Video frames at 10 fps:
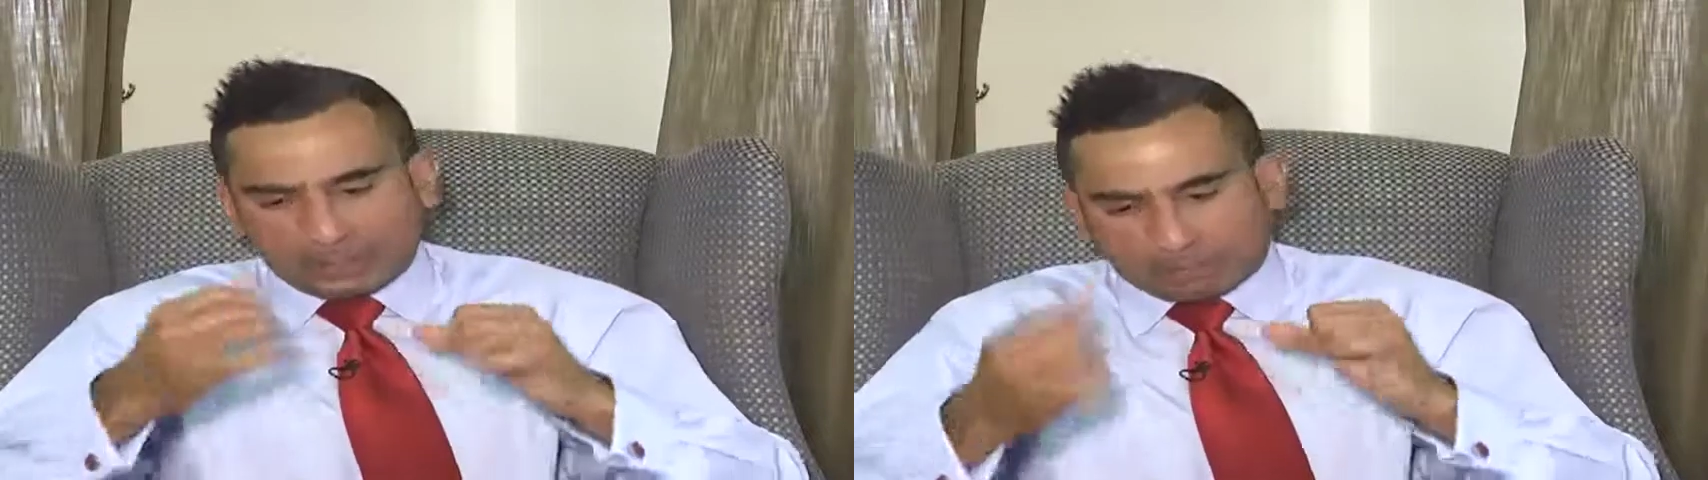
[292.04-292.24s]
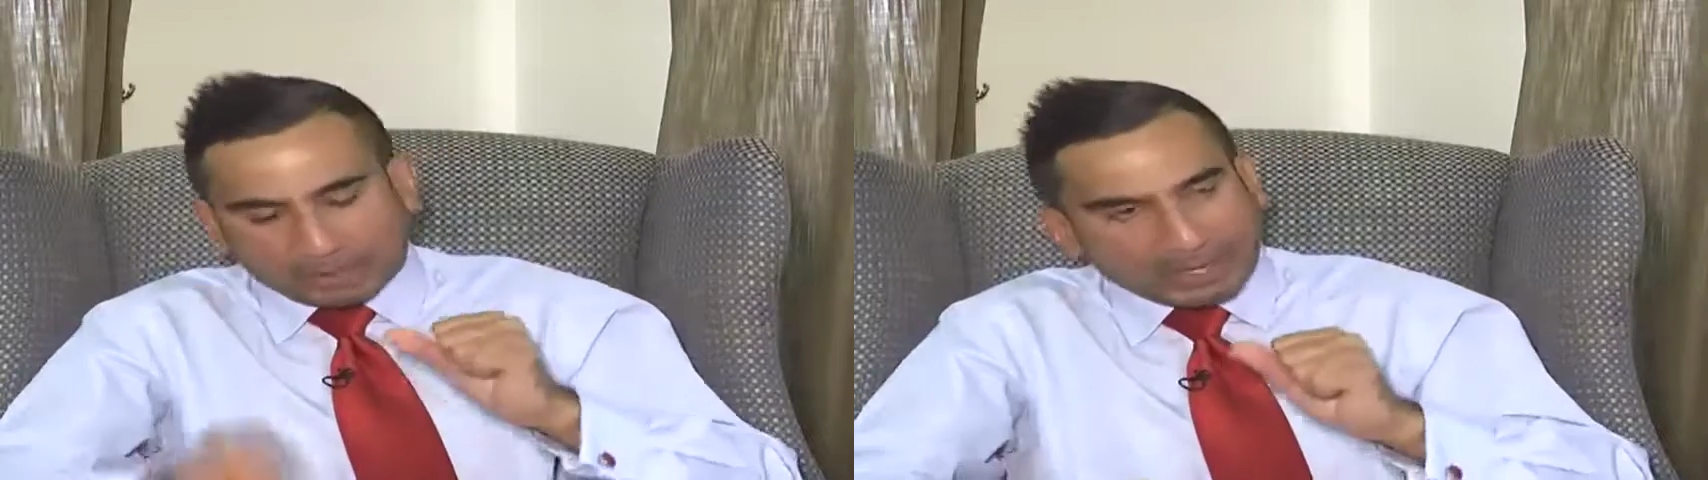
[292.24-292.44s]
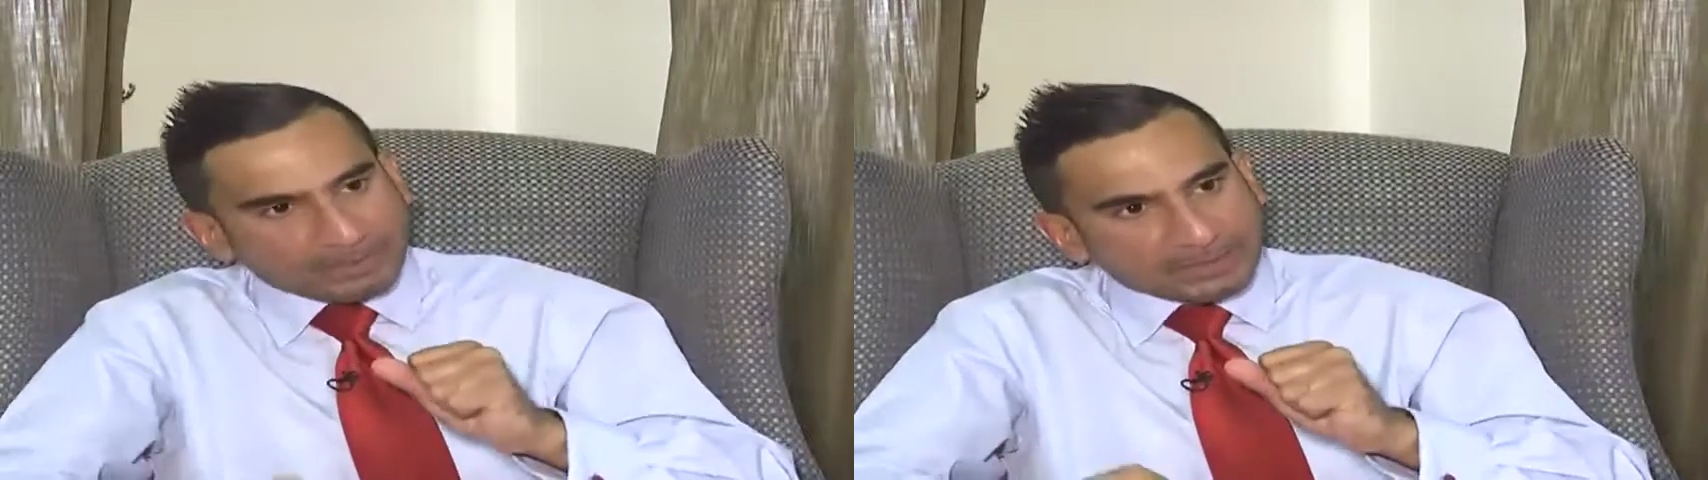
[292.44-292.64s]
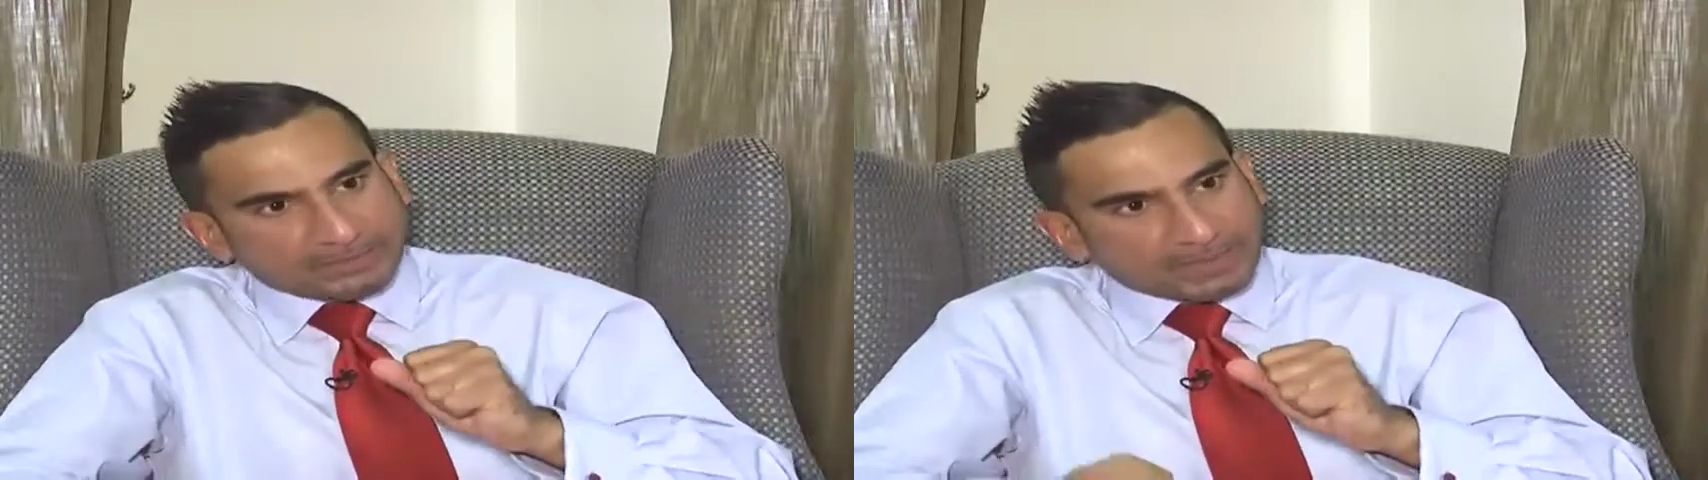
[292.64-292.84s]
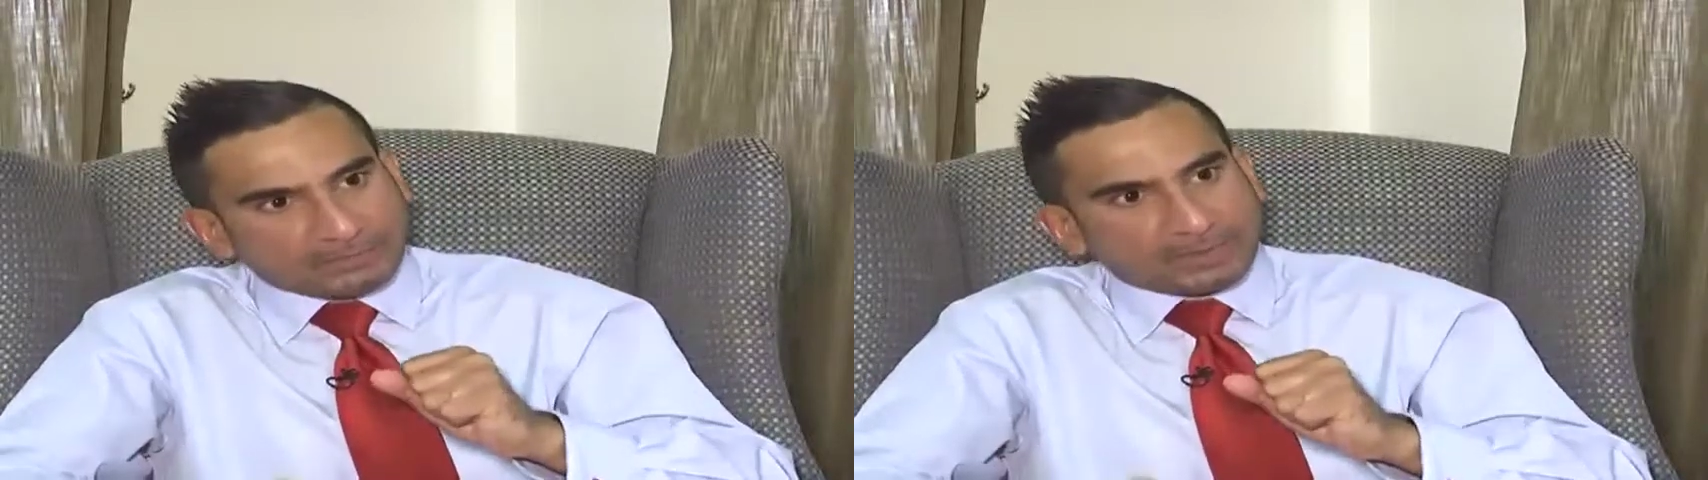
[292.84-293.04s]
What happens if
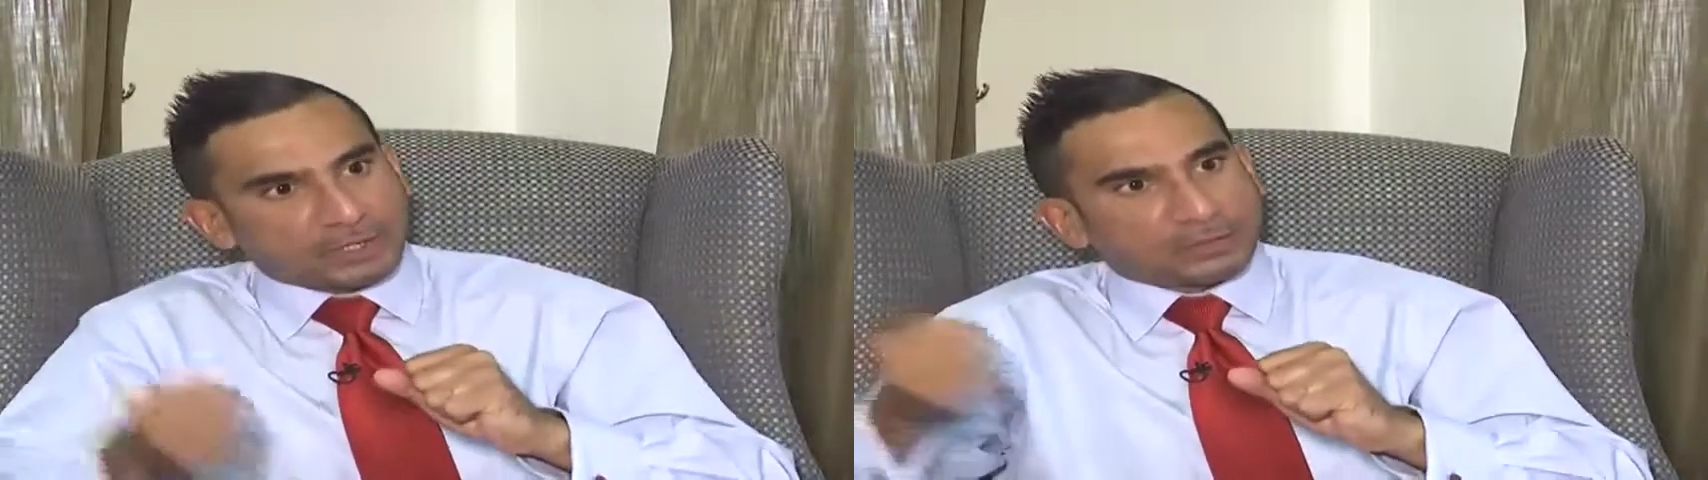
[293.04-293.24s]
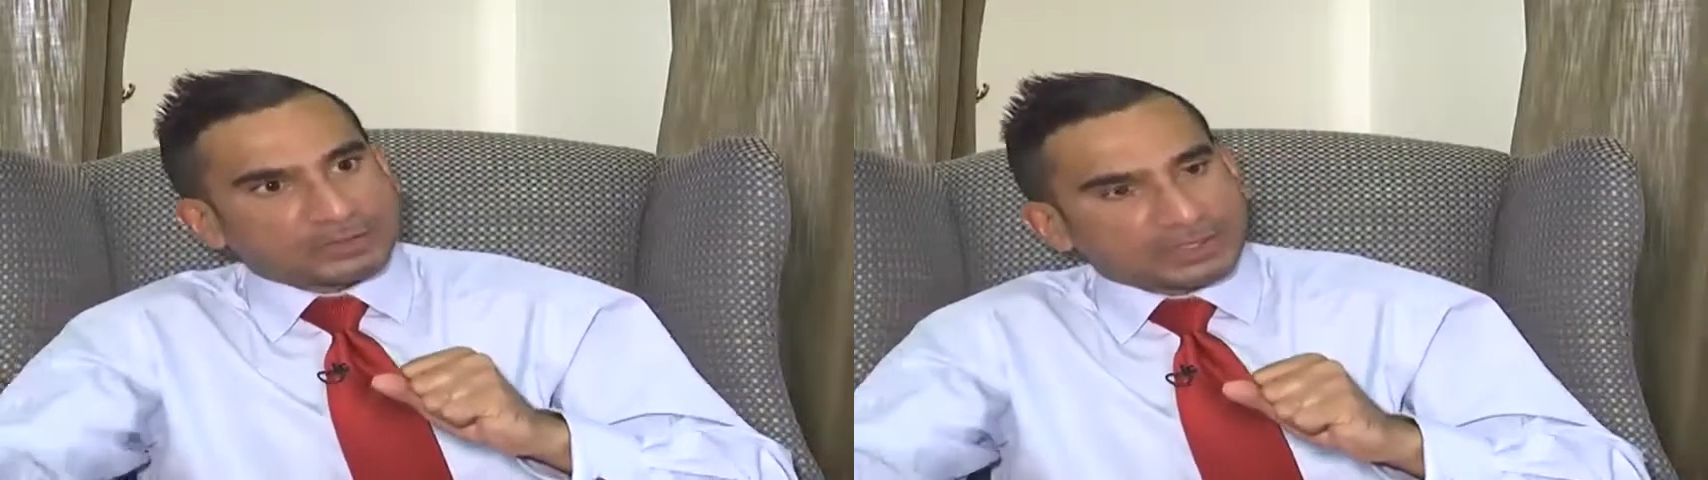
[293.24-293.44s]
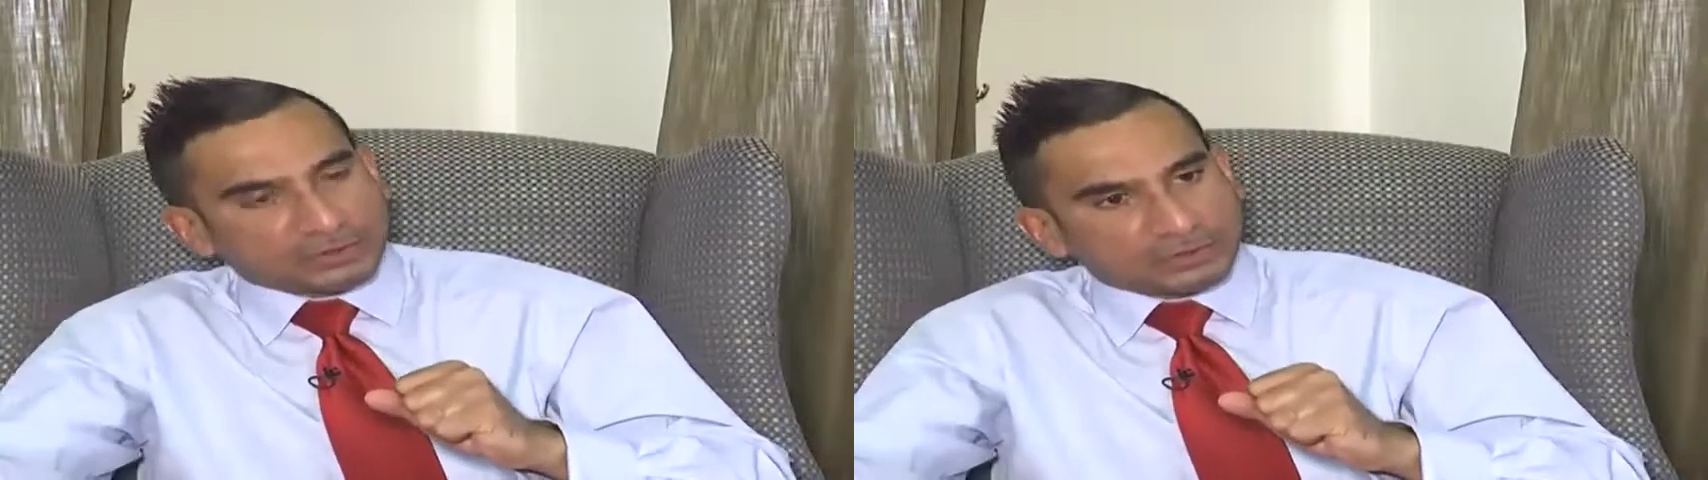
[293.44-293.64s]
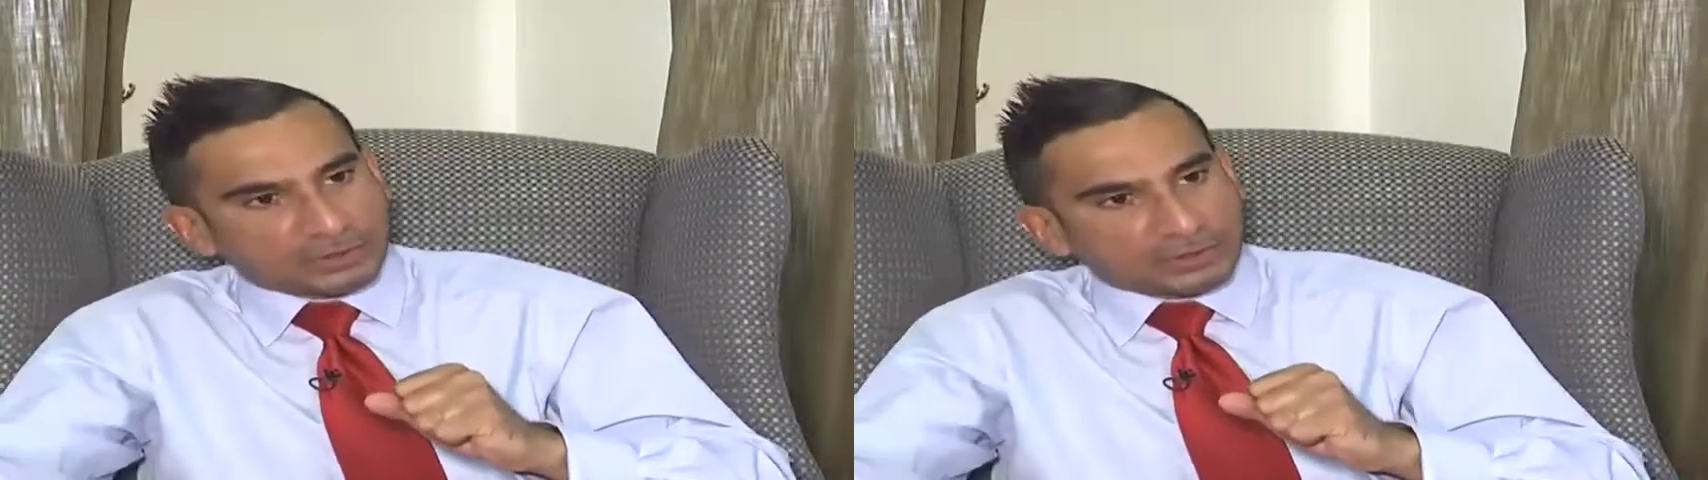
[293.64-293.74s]
that video is then,